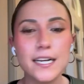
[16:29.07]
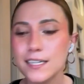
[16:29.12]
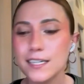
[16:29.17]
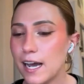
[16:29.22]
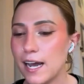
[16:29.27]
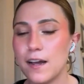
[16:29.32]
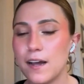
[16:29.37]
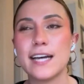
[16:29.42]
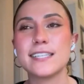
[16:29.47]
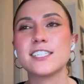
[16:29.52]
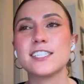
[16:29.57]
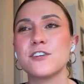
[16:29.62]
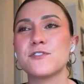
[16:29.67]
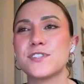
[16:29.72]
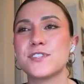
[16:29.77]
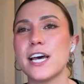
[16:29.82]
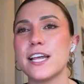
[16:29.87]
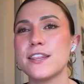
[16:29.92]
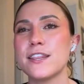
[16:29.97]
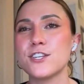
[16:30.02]
I, as I've
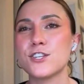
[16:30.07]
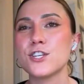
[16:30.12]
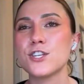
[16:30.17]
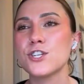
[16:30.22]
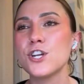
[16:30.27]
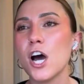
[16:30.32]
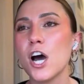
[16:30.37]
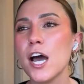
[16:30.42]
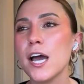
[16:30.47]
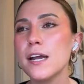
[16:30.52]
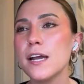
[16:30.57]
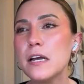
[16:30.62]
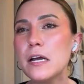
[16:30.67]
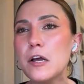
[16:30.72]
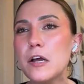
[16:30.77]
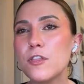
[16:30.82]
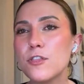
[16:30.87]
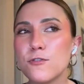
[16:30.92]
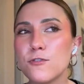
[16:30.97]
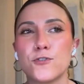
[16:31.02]
said, this is not
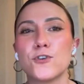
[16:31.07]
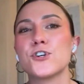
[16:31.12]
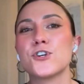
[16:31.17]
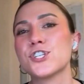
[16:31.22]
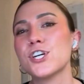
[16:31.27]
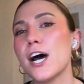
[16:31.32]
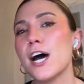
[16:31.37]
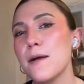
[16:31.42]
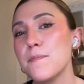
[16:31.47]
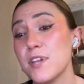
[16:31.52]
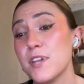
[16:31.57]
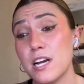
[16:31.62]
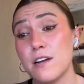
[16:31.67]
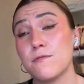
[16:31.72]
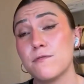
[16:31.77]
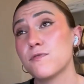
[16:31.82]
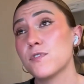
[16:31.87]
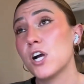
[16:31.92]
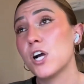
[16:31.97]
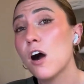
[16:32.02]
the first time that
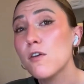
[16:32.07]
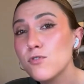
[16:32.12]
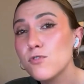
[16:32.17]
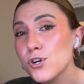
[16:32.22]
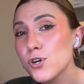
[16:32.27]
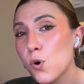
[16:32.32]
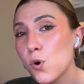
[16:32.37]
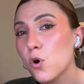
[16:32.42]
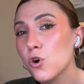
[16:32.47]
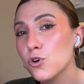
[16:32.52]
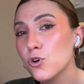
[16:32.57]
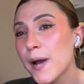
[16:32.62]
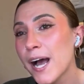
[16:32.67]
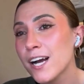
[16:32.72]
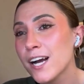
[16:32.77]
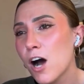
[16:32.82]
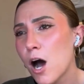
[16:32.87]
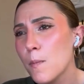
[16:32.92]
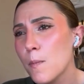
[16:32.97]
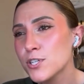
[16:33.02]
I've covered a
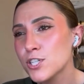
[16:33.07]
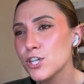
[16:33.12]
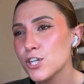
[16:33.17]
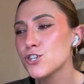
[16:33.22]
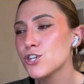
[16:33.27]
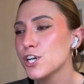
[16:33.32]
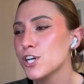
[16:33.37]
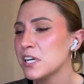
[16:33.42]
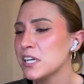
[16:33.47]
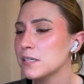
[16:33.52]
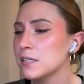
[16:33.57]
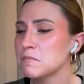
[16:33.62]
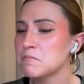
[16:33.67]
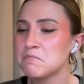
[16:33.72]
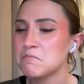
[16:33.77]
quarterback competition.